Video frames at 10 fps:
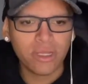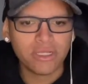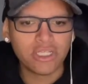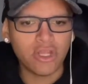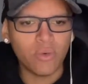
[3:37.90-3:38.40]

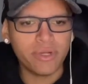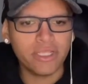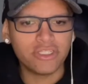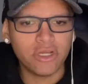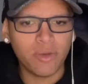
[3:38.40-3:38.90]
She don't
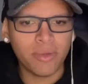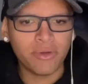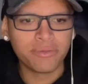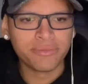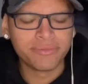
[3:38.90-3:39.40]
need What's you no
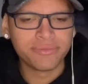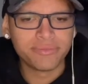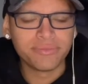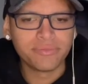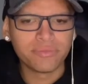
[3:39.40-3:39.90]
more.
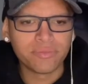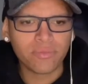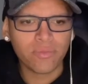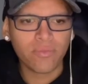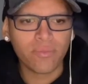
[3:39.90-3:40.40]
Anyway?
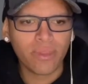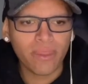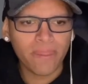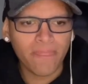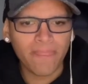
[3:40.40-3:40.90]
Aren't your new
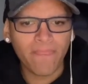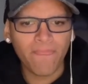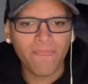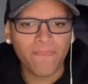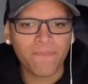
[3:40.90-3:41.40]
friends from the
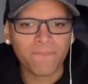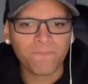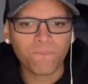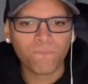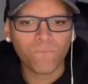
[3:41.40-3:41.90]
film club
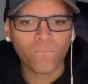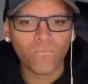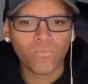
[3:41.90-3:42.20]
here?